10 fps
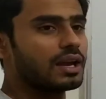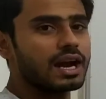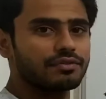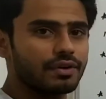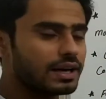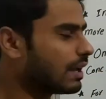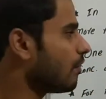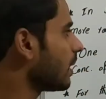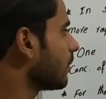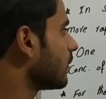At one time
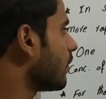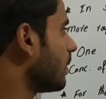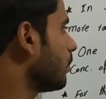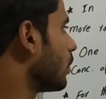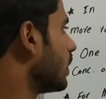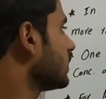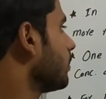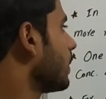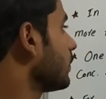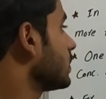we will give the one bolus,
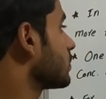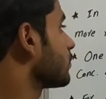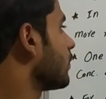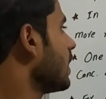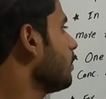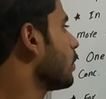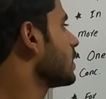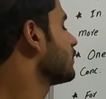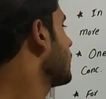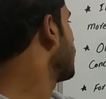but this one
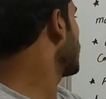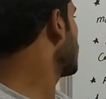bolus will be